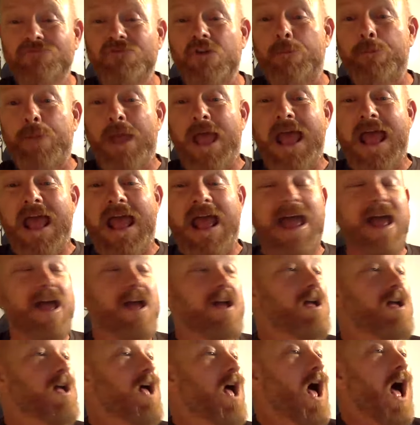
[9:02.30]
repair,
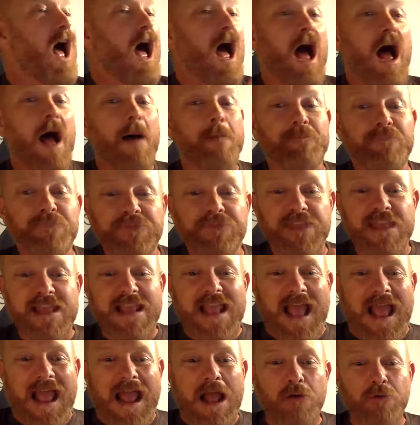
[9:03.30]

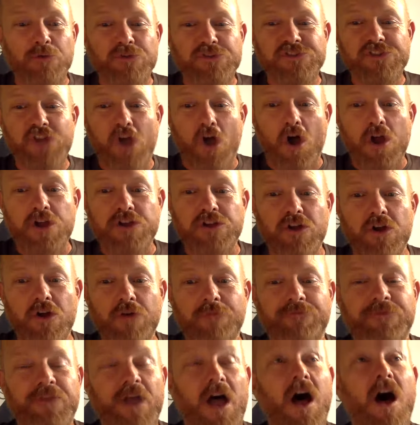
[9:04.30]
the outside
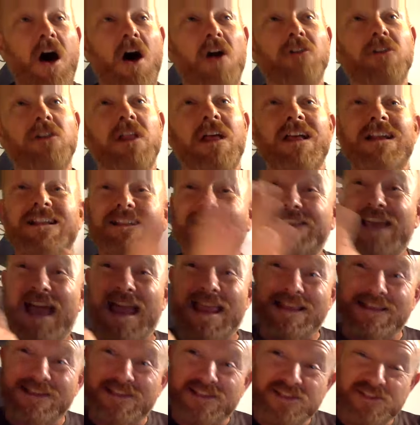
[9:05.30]
of the hull
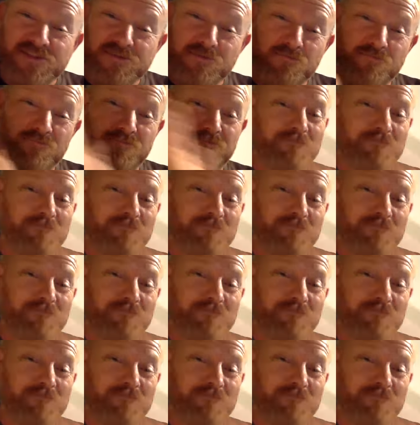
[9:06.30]
takes,